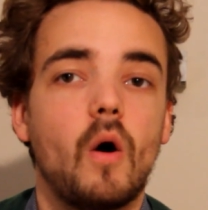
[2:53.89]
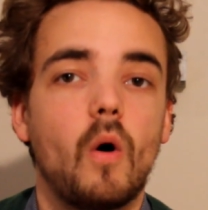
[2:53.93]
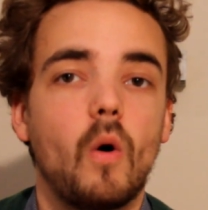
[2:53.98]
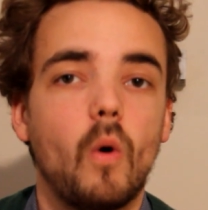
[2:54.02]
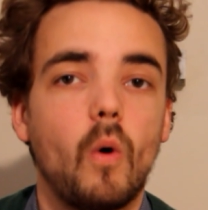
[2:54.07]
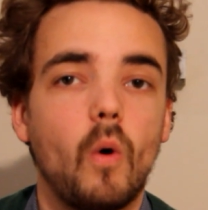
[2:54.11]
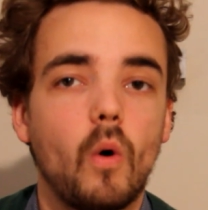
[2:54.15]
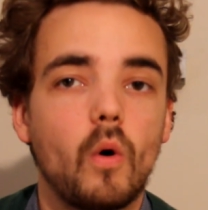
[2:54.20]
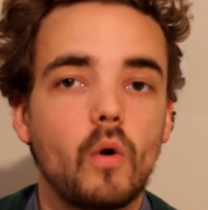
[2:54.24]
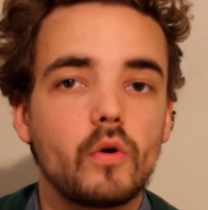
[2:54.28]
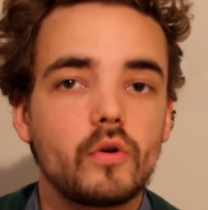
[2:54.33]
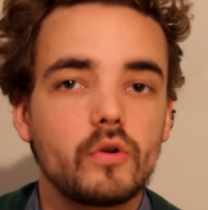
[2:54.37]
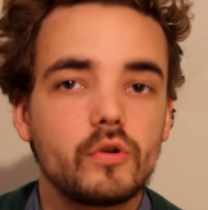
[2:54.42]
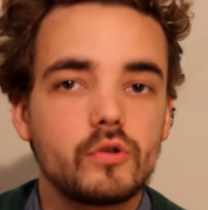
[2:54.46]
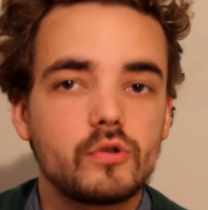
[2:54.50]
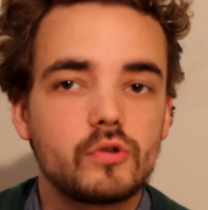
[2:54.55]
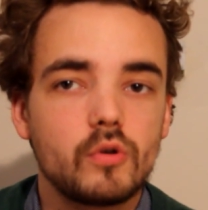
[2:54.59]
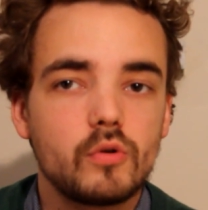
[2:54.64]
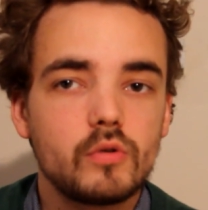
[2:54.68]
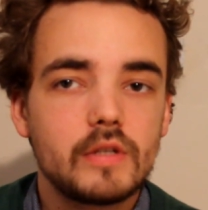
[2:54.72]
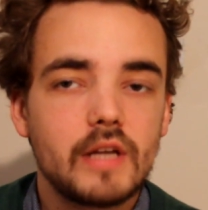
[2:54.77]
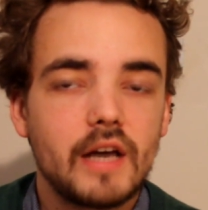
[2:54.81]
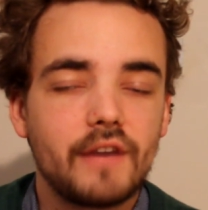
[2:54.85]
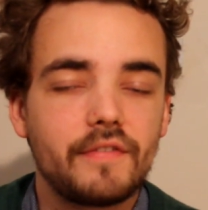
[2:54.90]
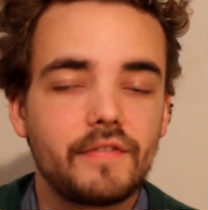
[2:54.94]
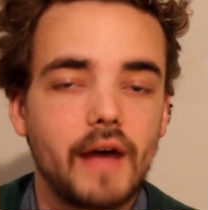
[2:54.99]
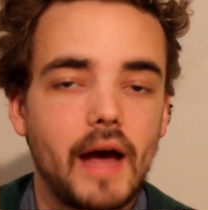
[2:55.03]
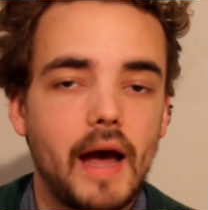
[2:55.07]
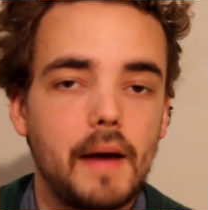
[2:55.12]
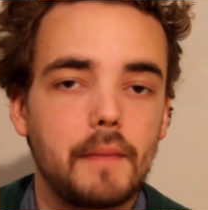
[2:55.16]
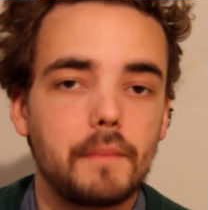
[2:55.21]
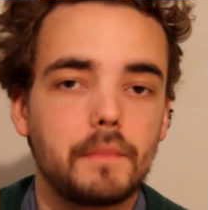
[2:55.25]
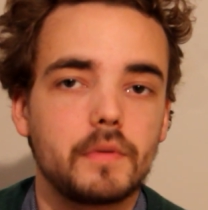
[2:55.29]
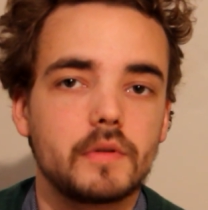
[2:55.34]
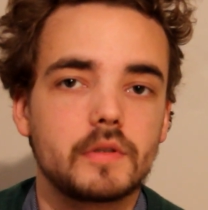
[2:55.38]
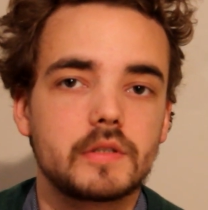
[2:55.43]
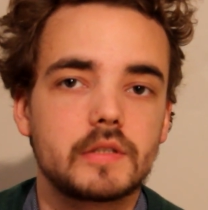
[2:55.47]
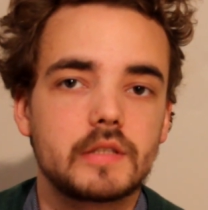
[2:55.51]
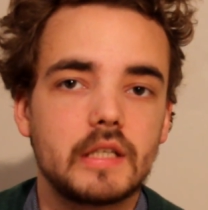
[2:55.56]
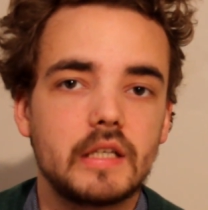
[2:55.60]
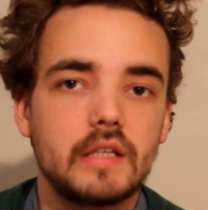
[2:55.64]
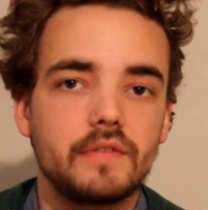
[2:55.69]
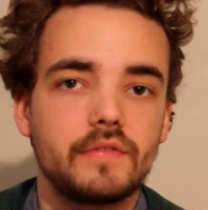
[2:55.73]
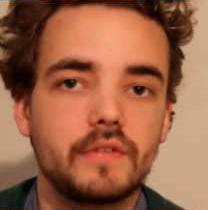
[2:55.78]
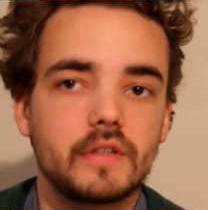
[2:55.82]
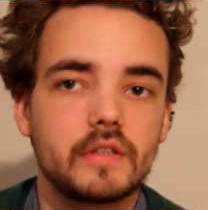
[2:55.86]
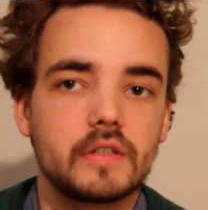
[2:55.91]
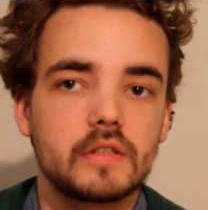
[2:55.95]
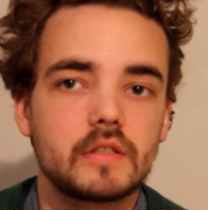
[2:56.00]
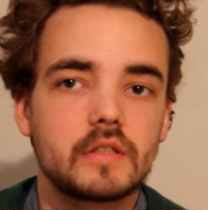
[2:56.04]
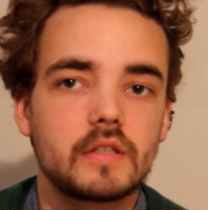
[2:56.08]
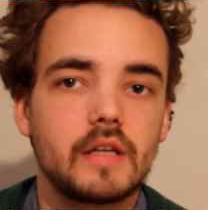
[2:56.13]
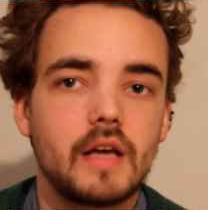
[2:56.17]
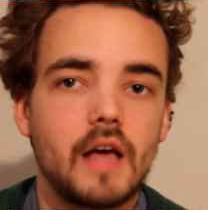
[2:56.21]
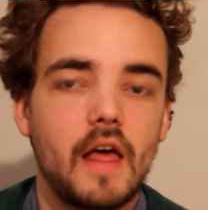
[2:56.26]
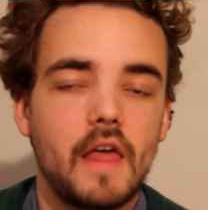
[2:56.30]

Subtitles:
or you don't have ample savings.